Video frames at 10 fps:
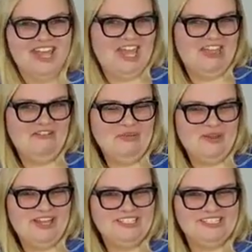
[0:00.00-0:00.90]
Hey
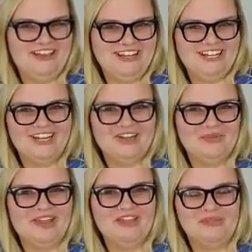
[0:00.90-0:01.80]
everyone, Dawn here
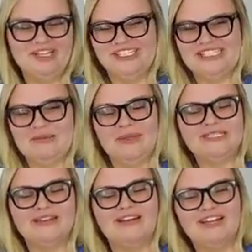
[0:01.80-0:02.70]
with Real Estate by
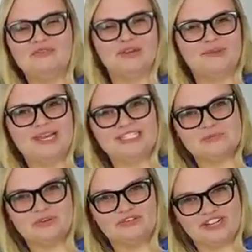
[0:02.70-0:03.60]
Dawn and Remax
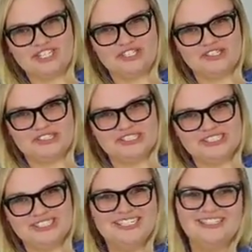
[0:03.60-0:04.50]

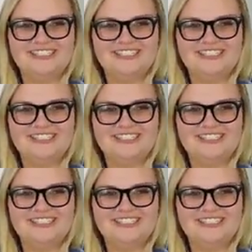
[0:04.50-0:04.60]
Professionals.